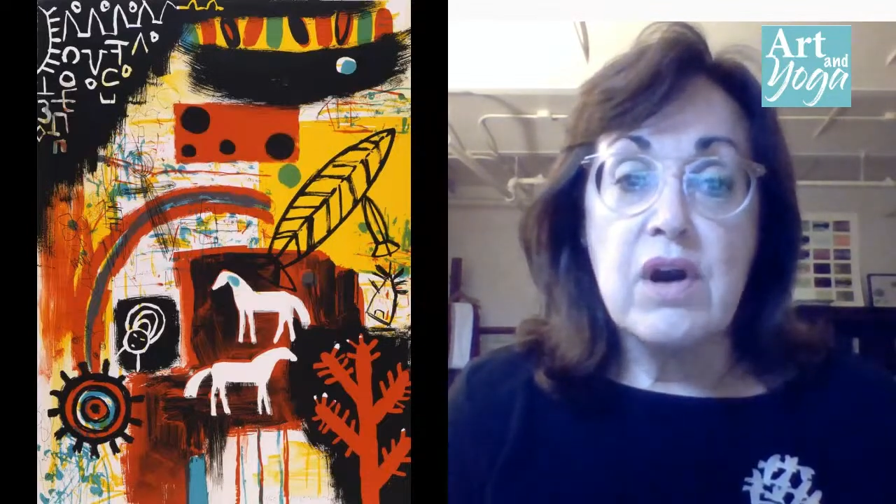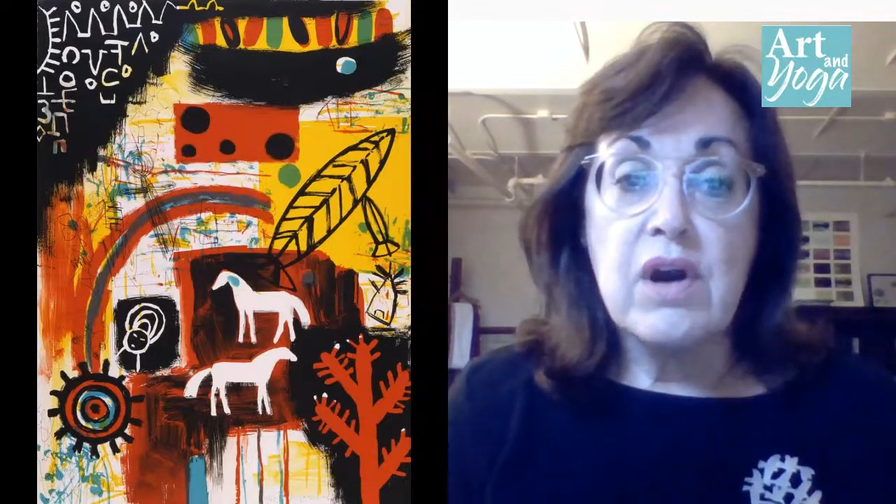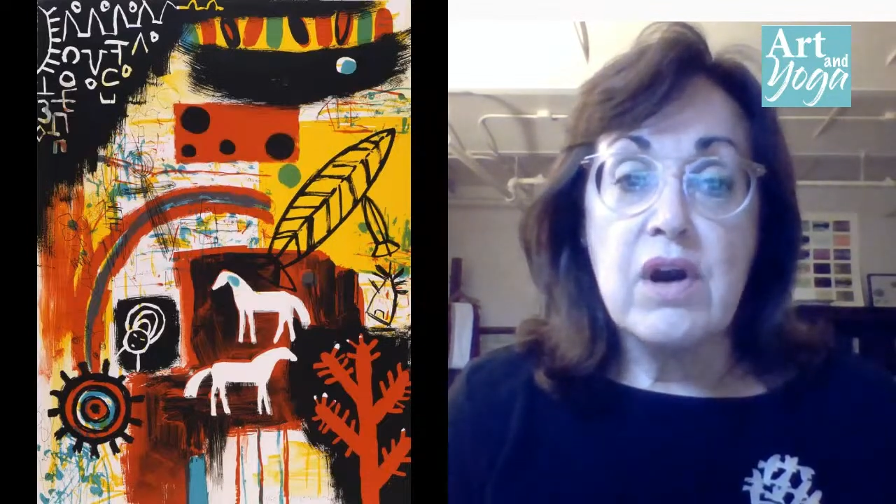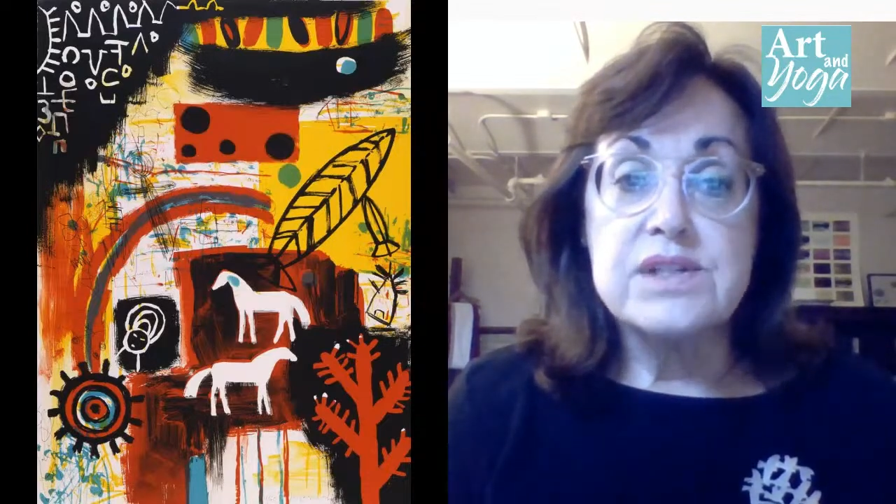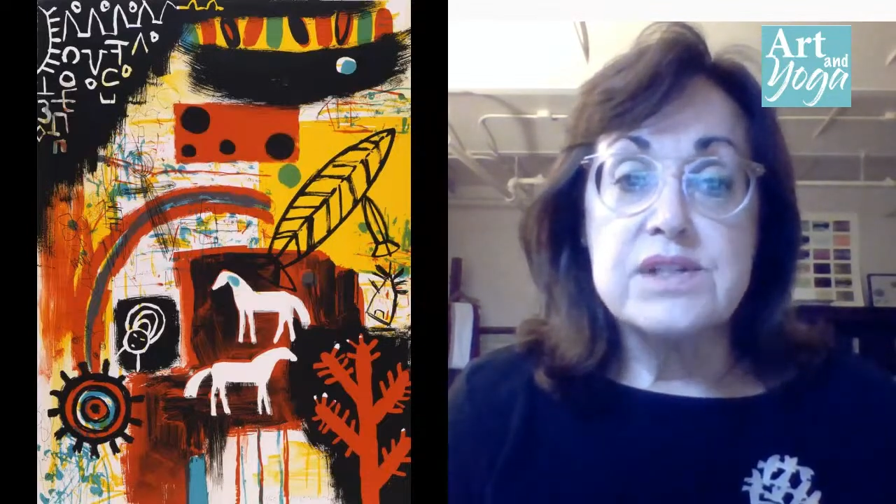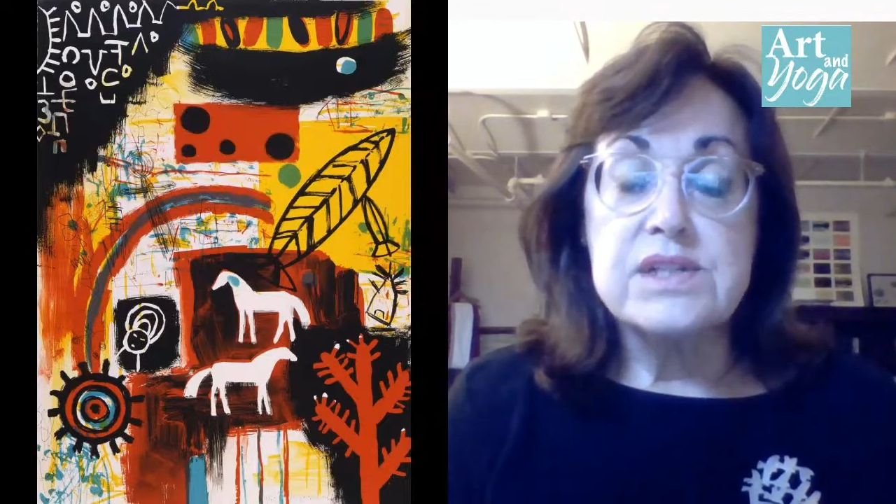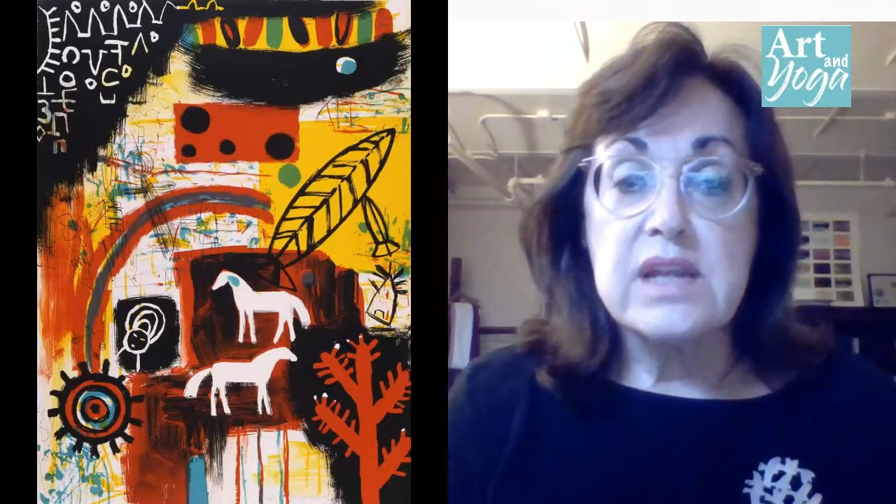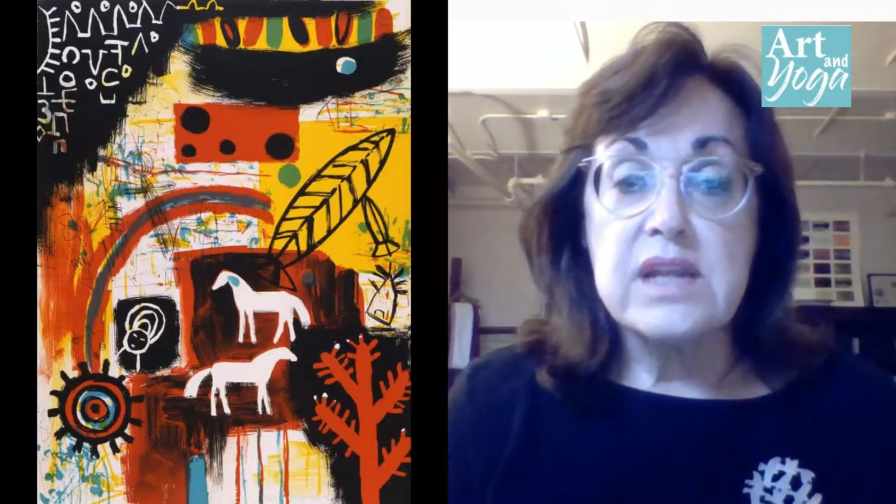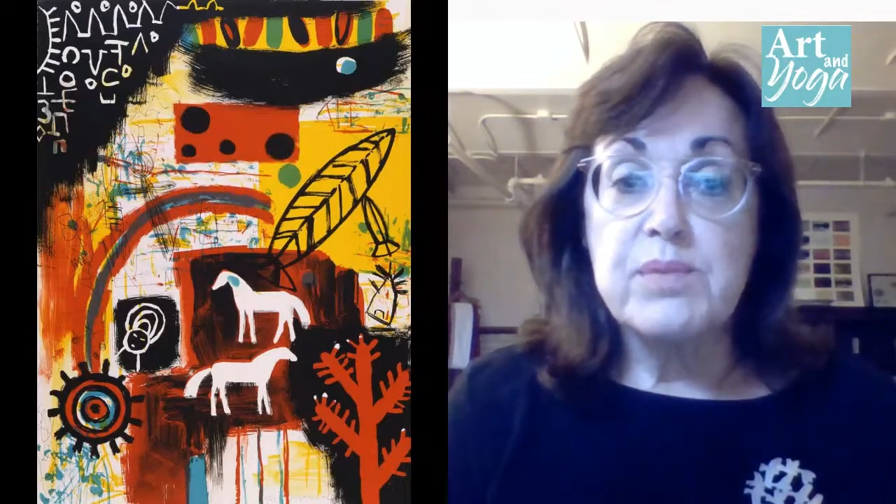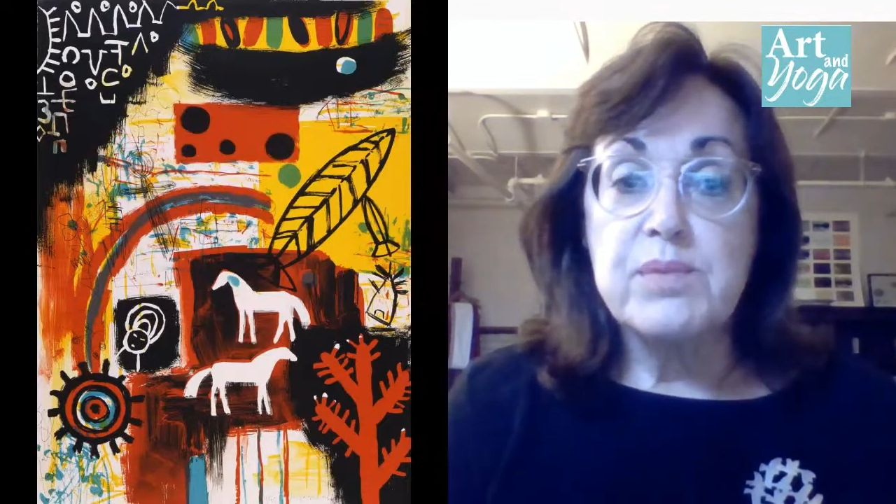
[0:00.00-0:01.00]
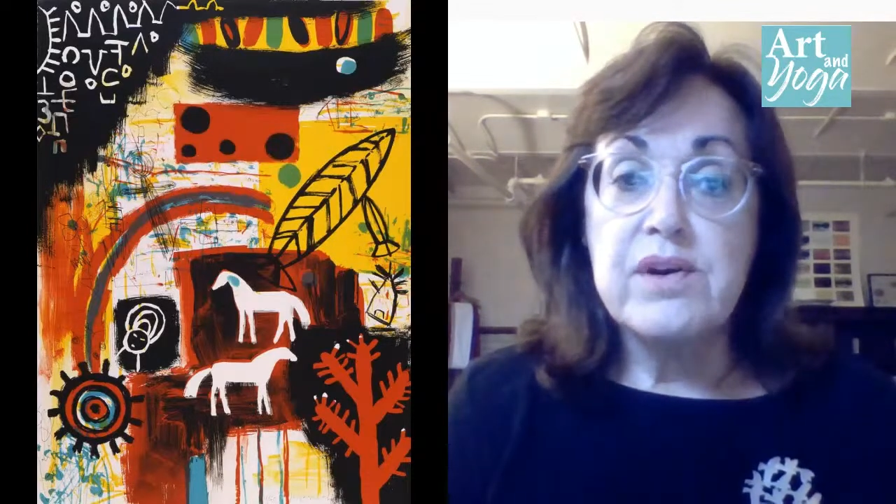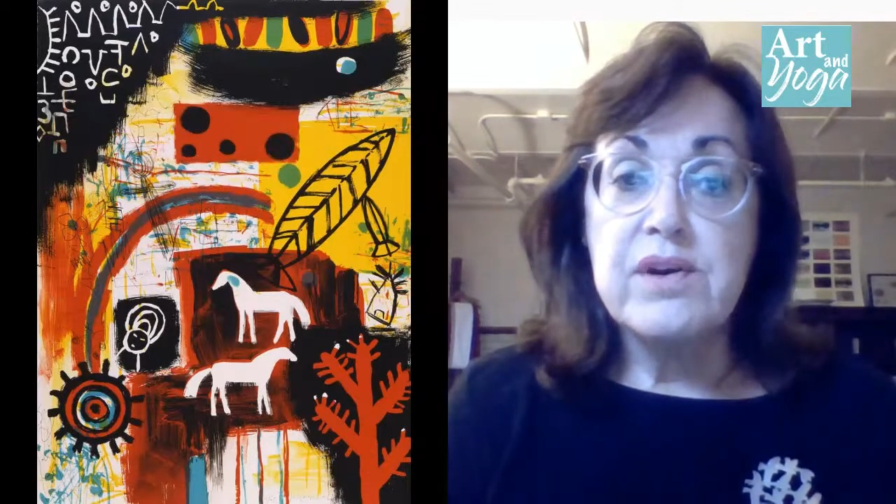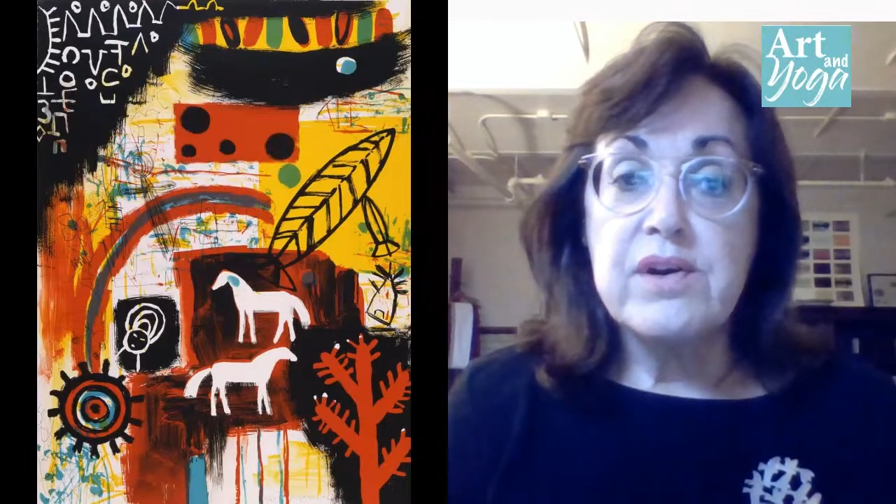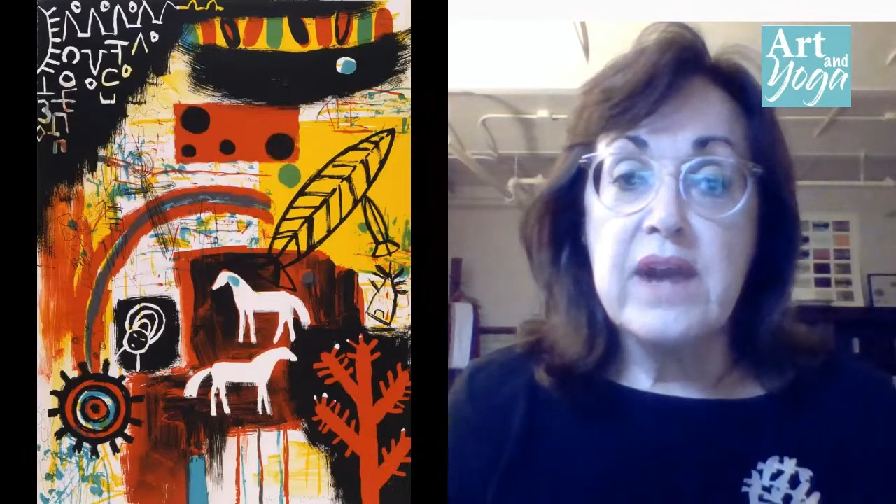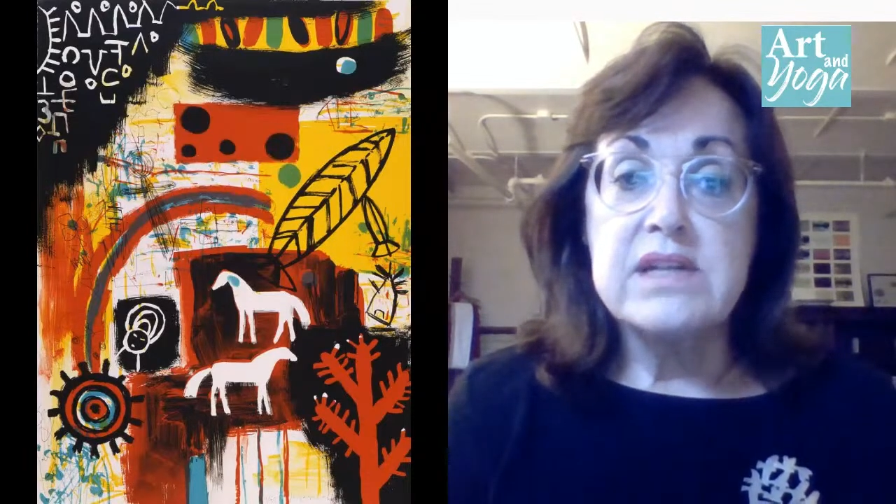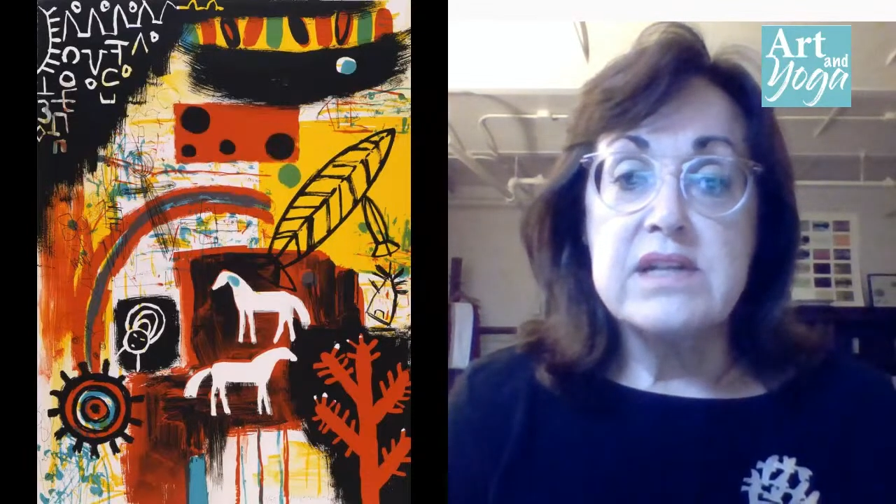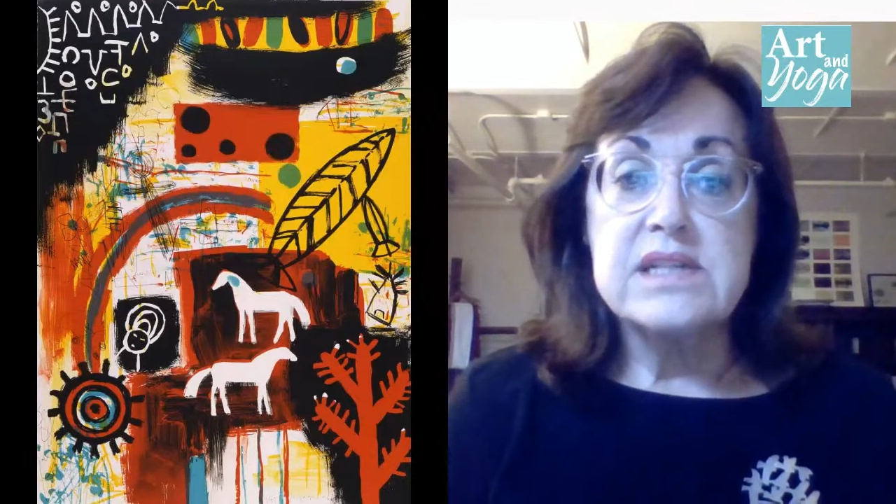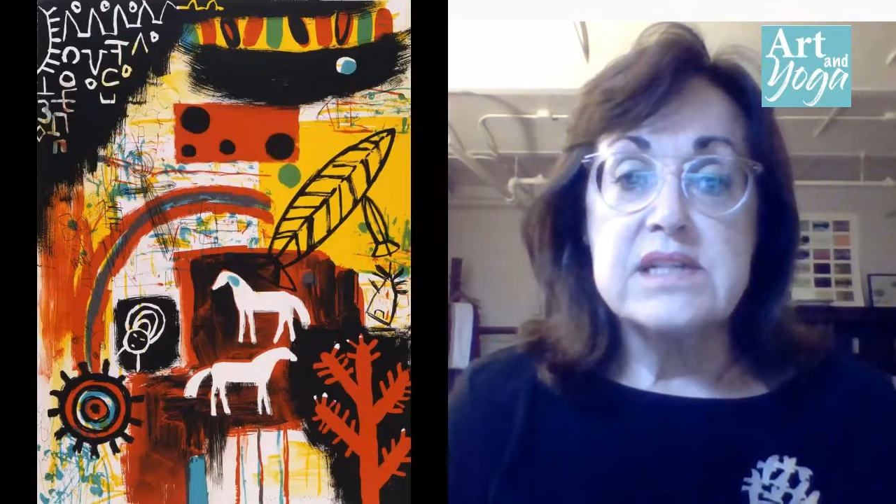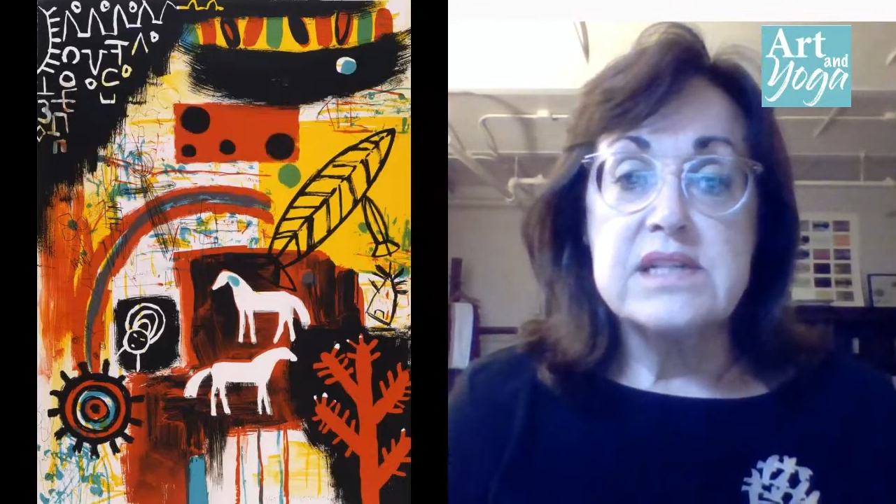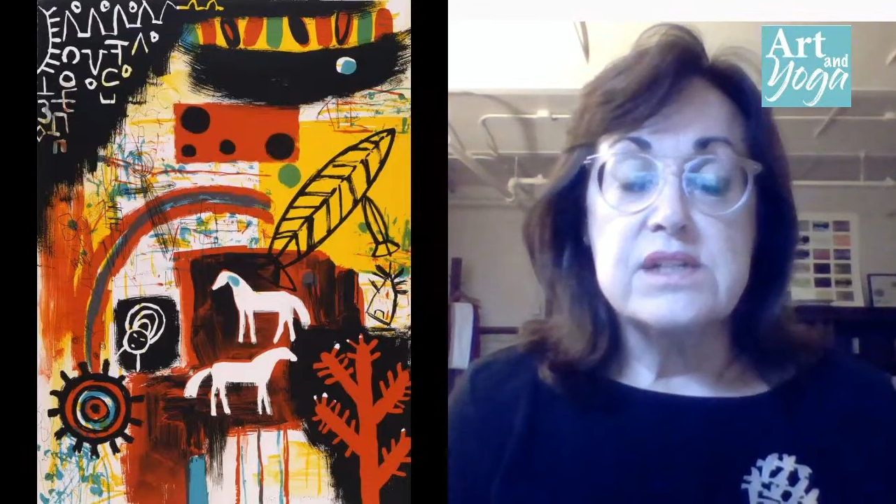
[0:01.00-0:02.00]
to celebrate her heritage